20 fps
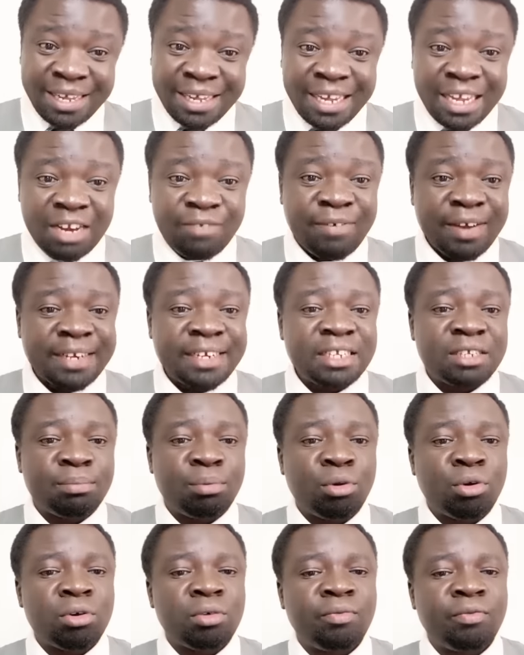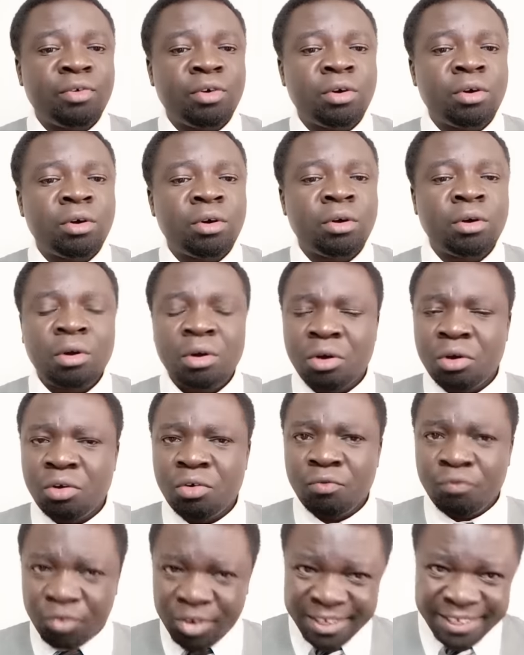in fact he spoke for
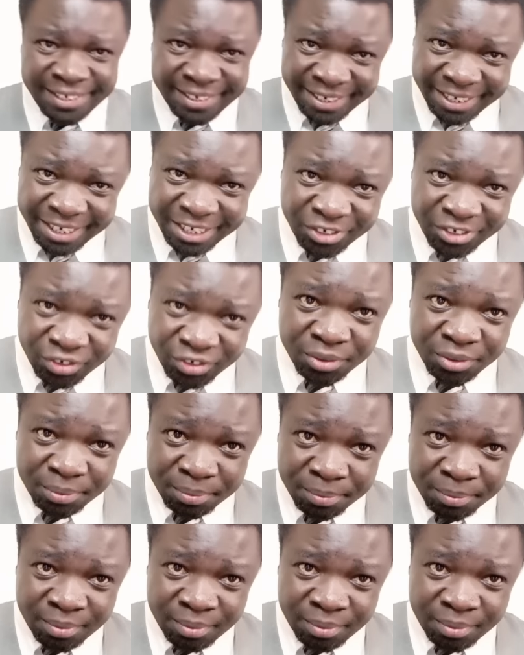40 seconds.